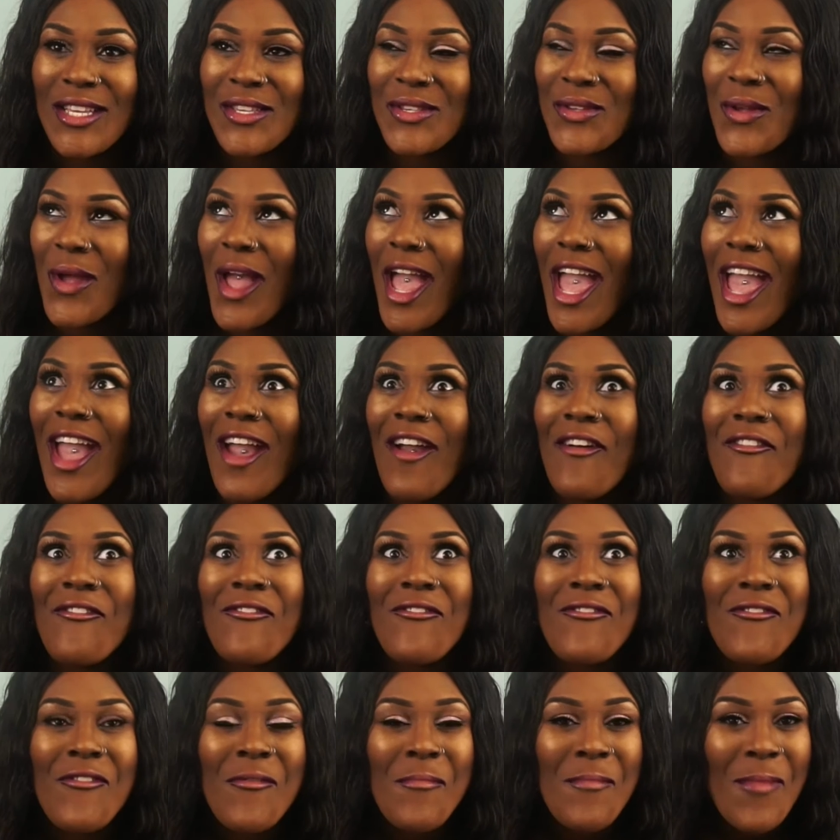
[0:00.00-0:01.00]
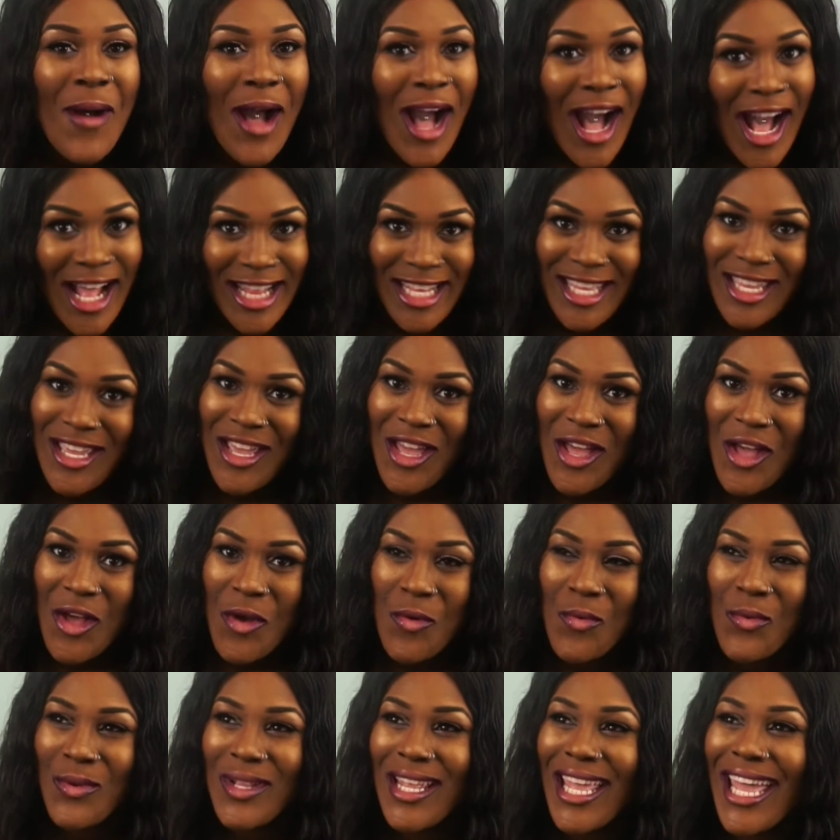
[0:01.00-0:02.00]
So every party
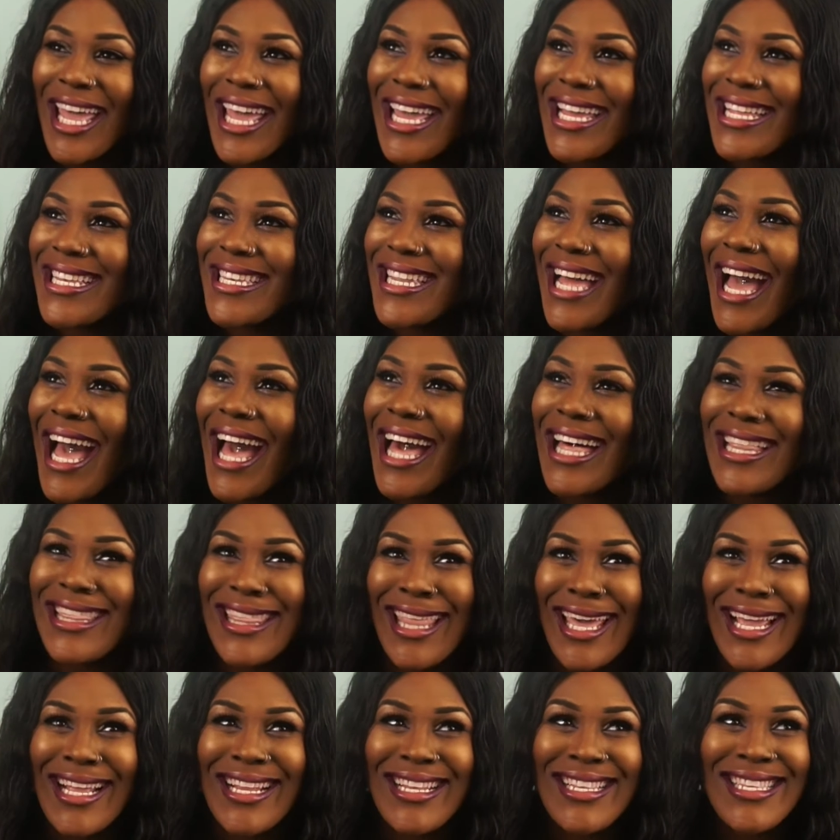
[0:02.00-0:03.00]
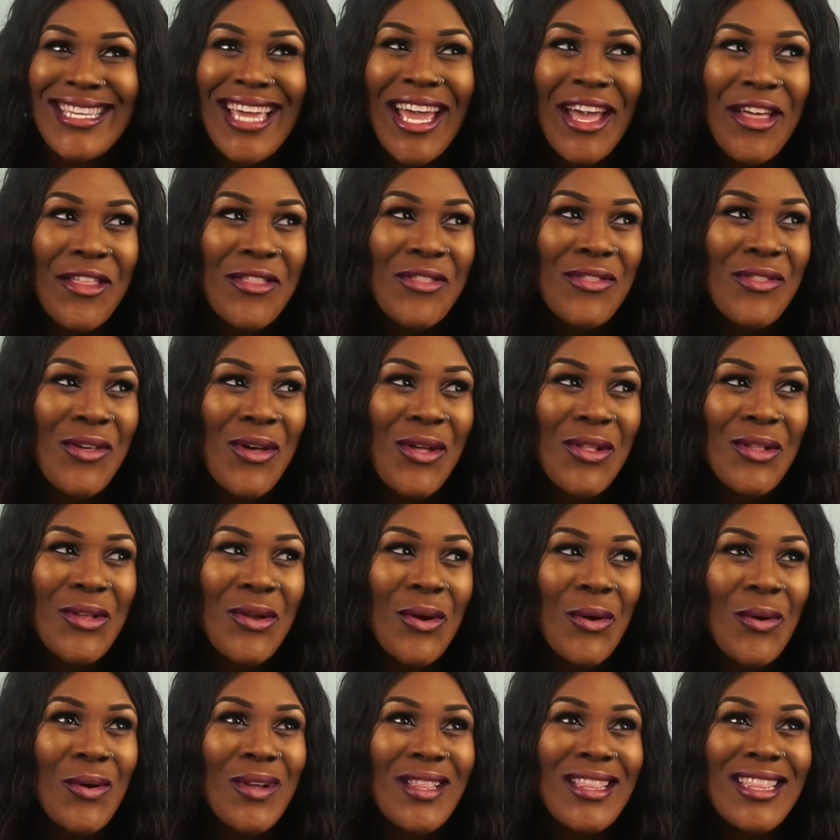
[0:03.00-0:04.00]
would end at like 10:30
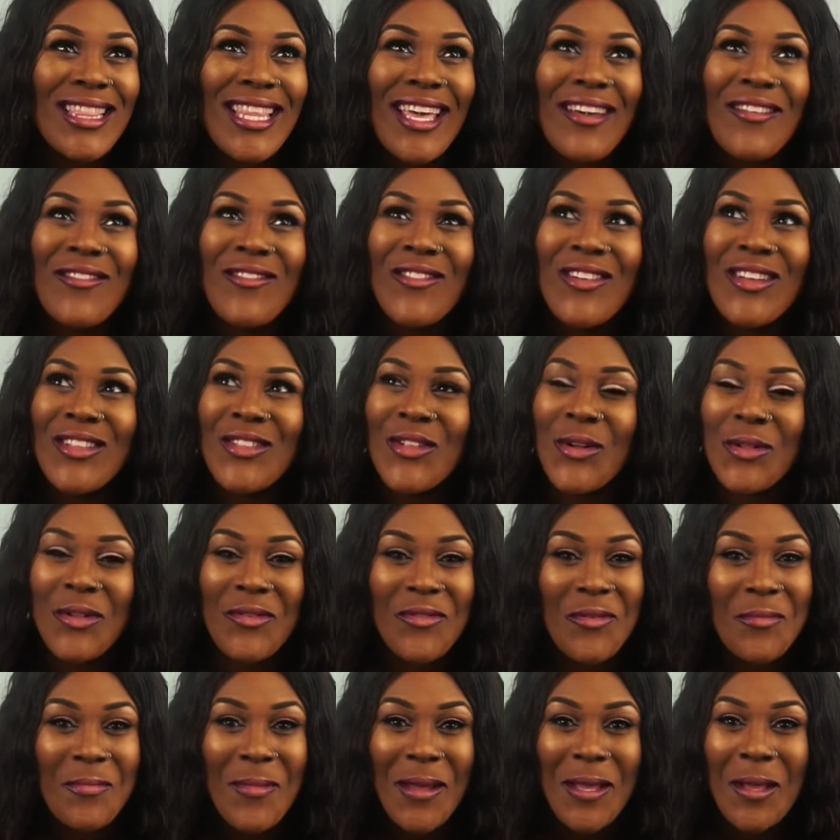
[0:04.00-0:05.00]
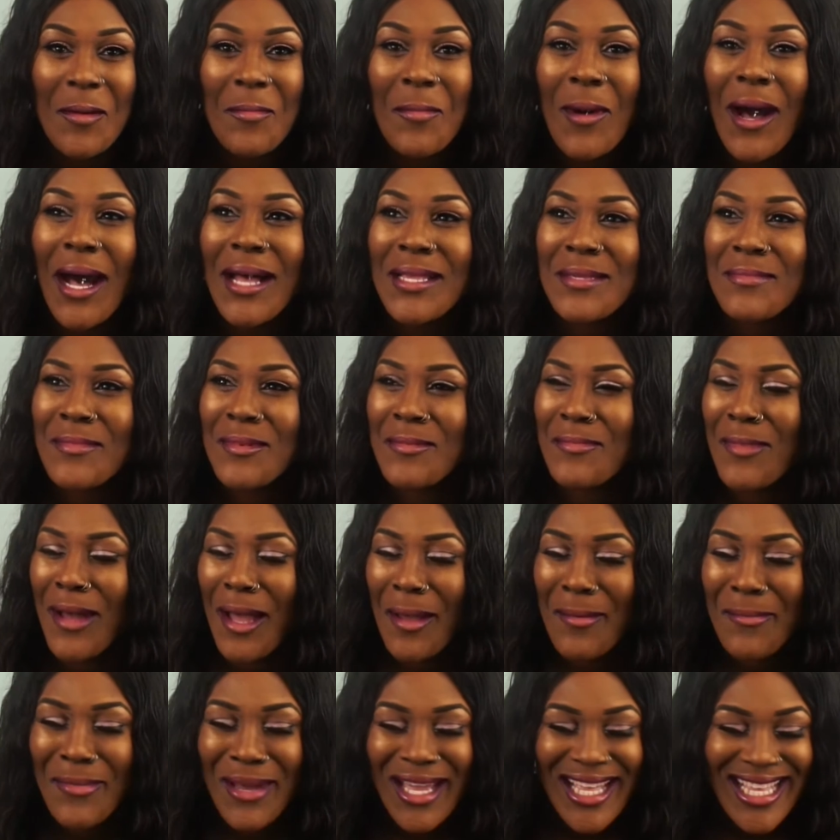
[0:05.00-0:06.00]
or 11, not even make it past
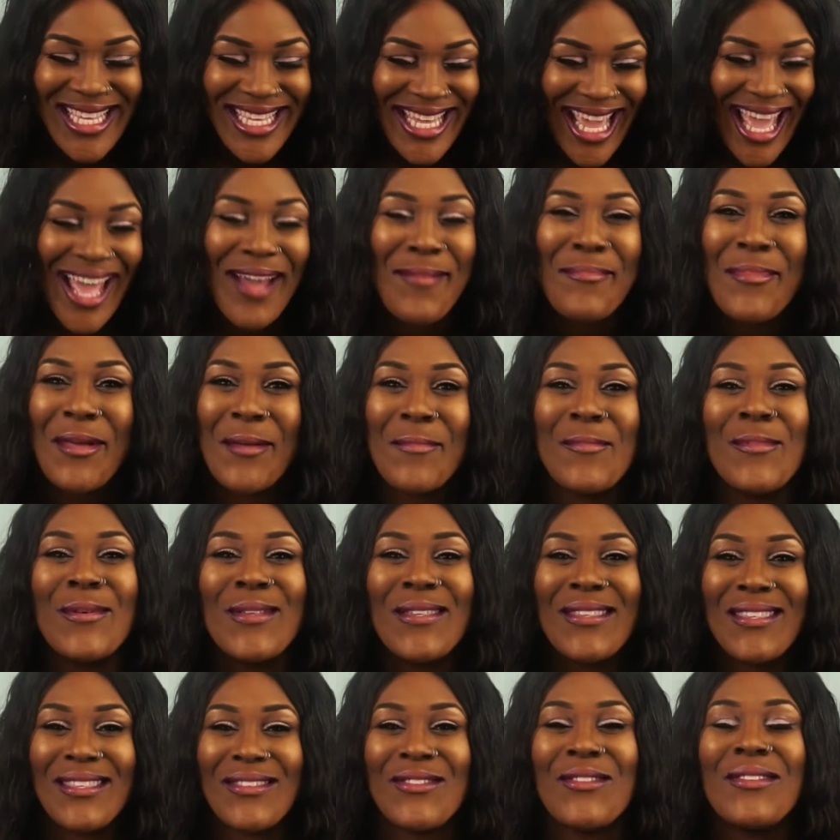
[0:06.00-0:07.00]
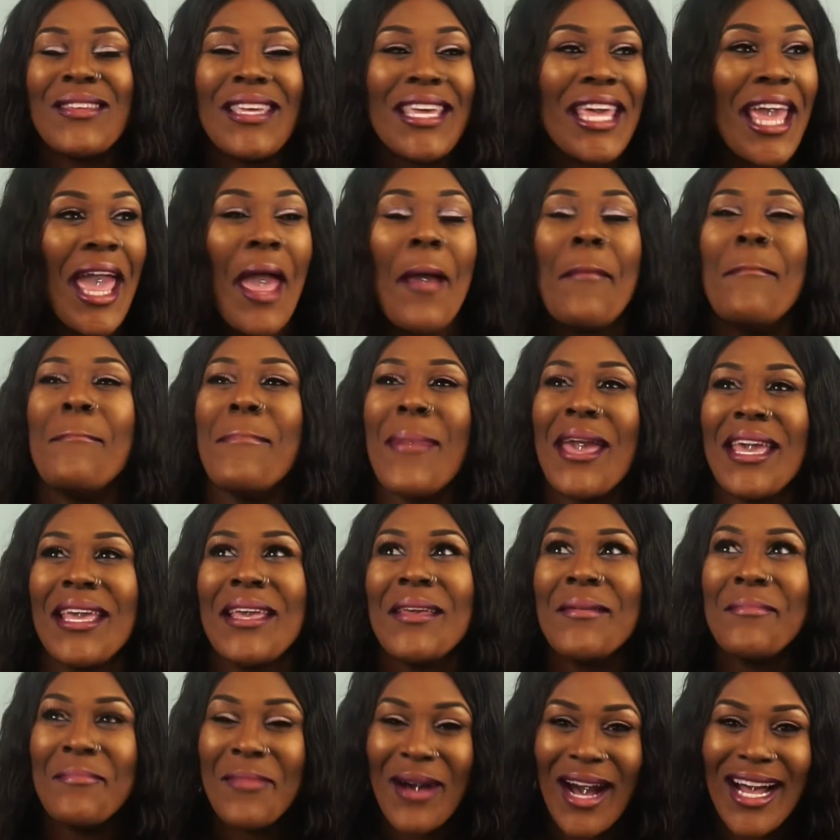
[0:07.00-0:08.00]
midnight. But yet people kept
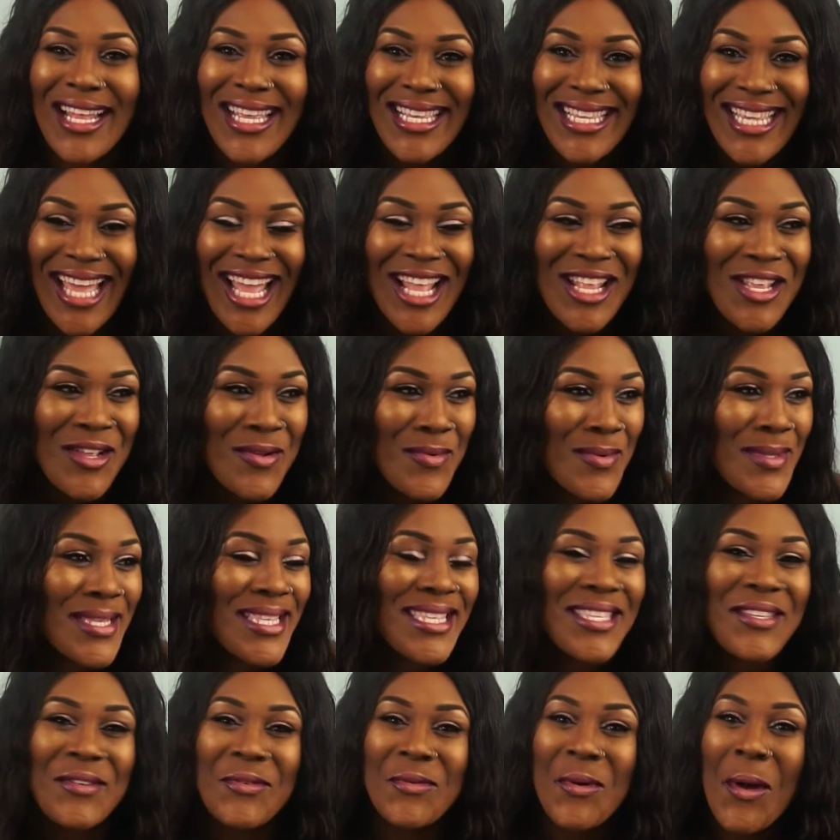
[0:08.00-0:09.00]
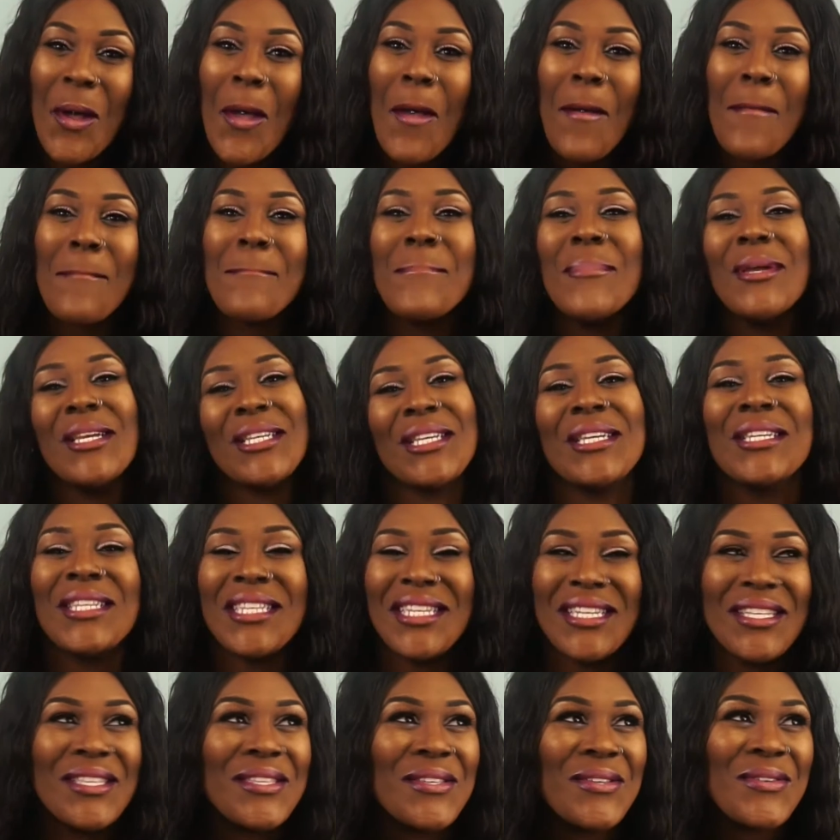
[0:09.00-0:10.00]
making parties and you would still mission
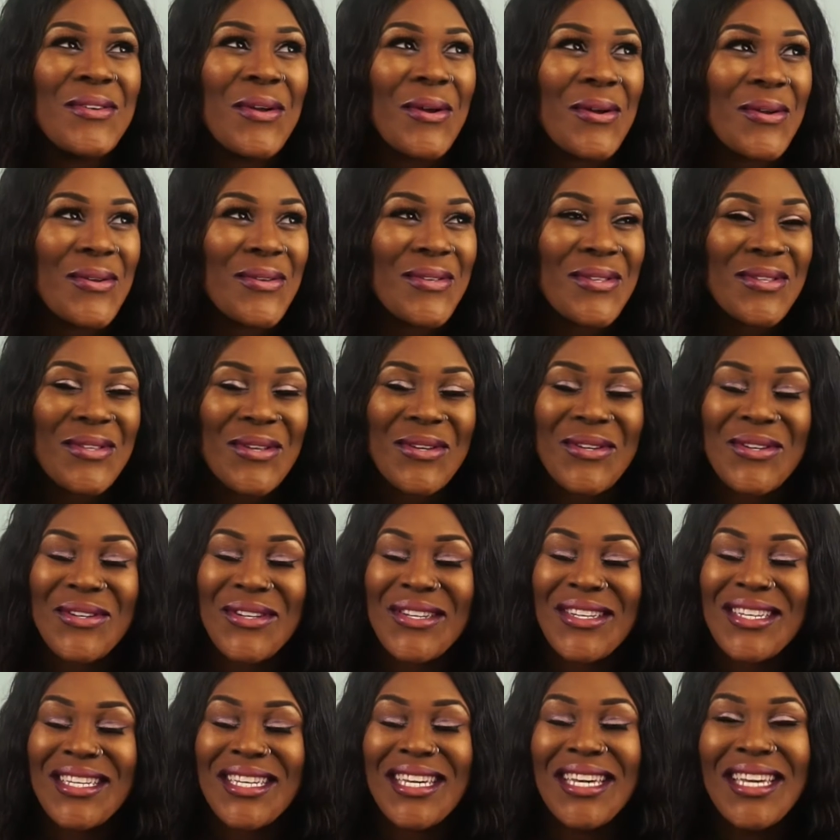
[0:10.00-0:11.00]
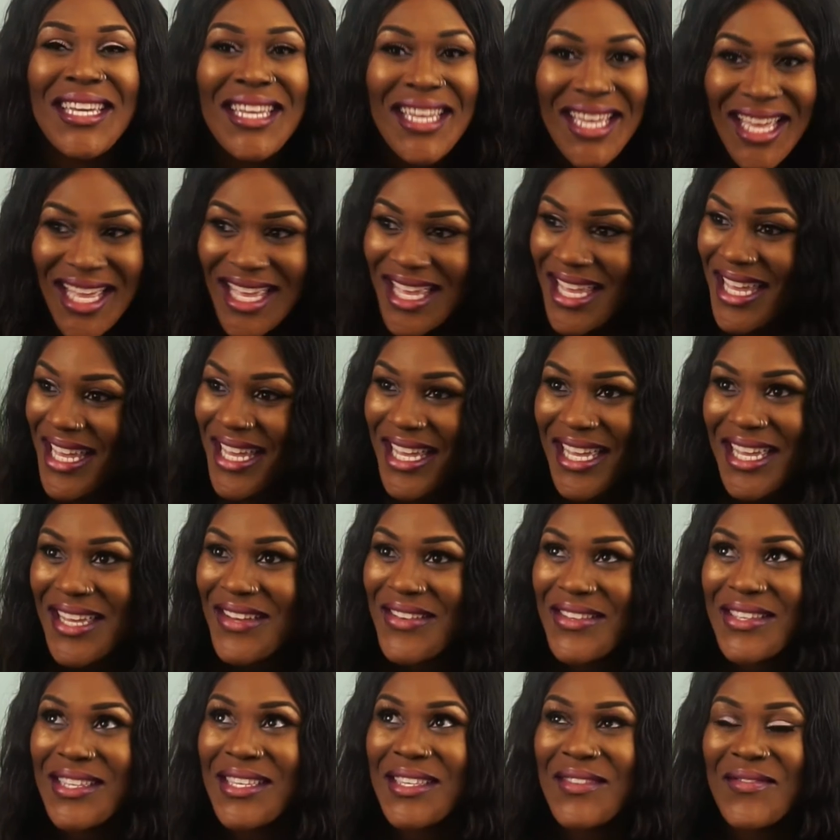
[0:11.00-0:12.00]
it to go. So it
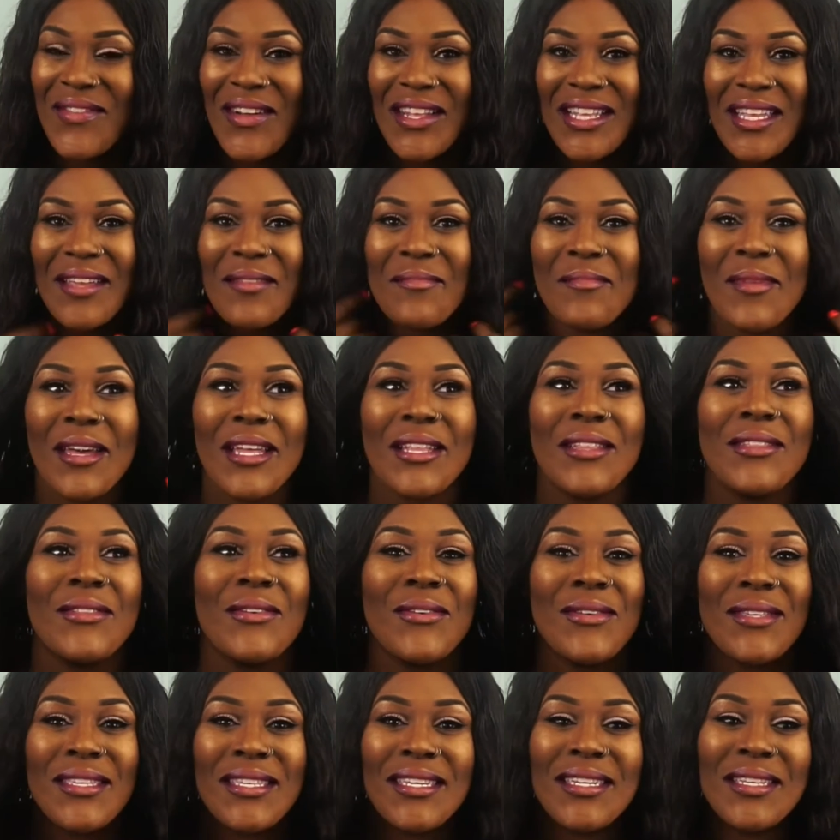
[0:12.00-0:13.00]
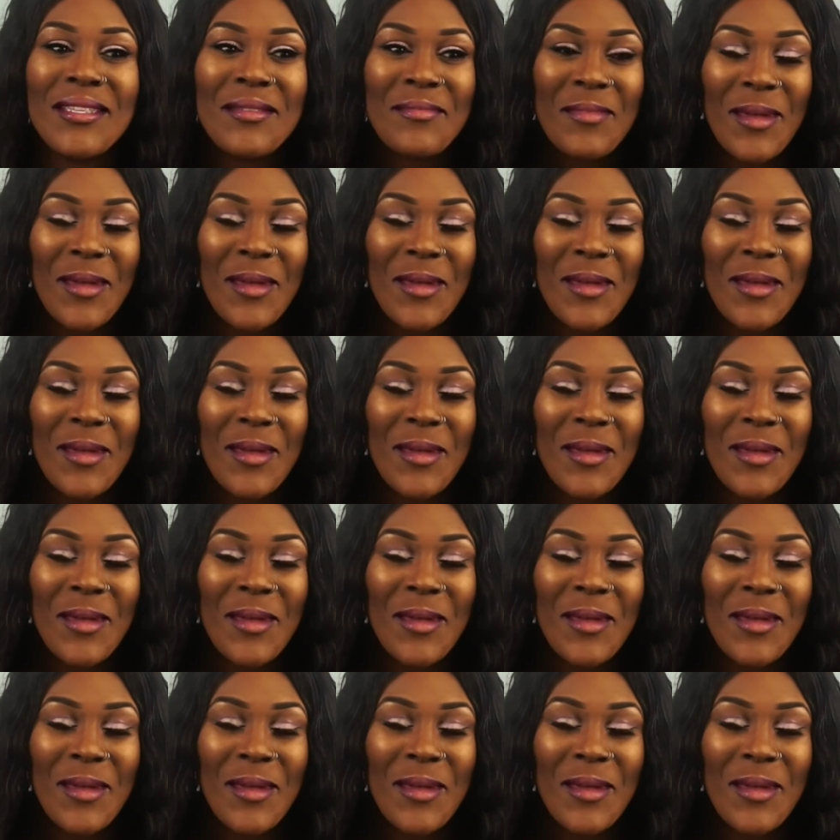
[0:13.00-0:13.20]
was just funny, it made no sense.